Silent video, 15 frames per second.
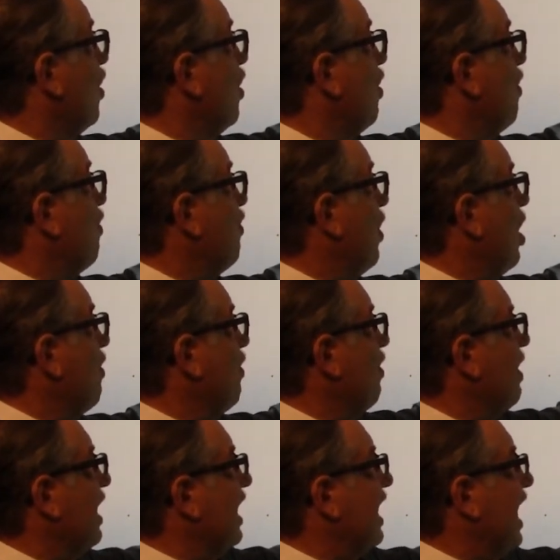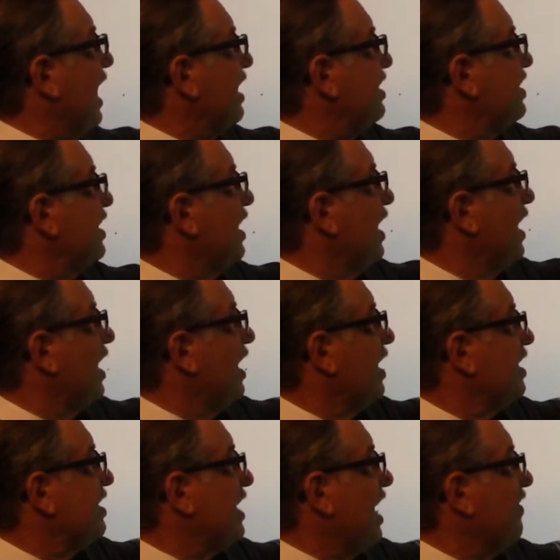Murmur against
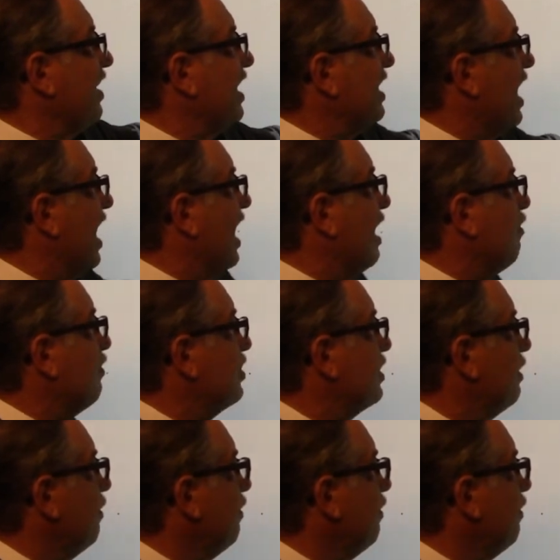7 times.